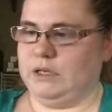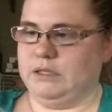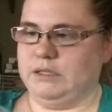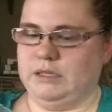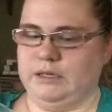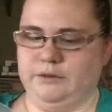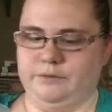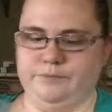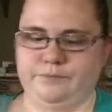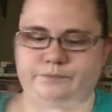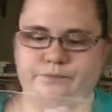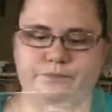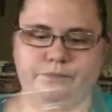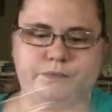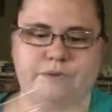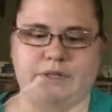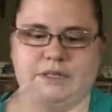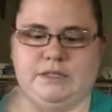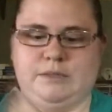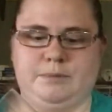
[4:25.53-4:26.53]
So,
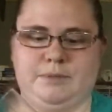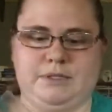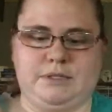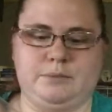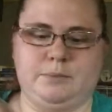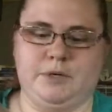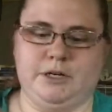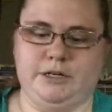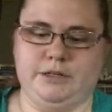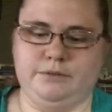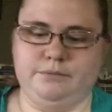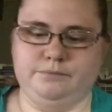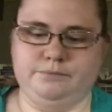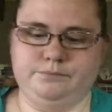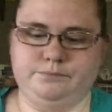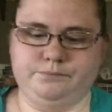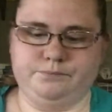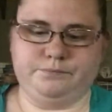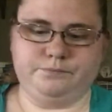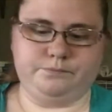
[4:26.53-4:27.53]
let's be smart,
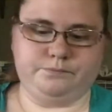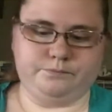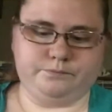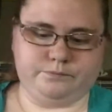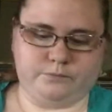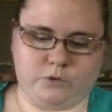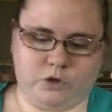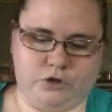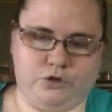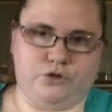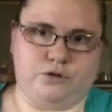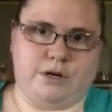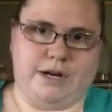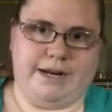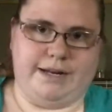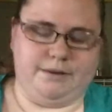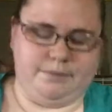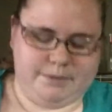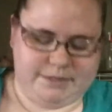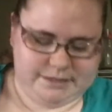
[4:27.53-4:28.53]
or
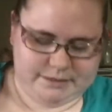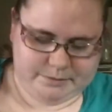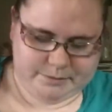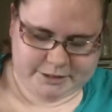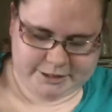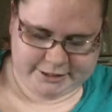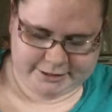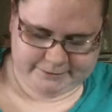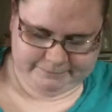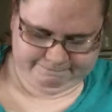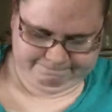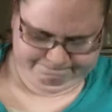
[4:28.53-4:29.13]
try to be smart.